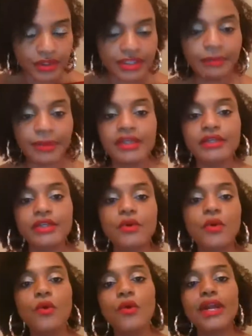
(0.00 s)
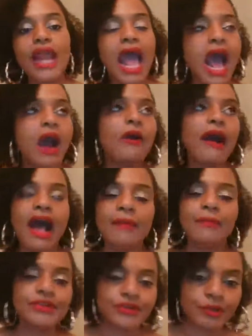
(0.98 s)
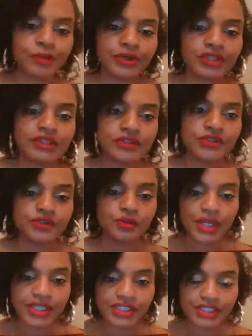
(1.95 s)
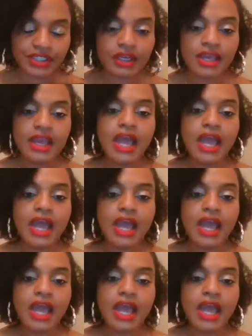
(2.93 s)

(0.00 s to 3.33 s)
depending on how I'm interpreting the situation,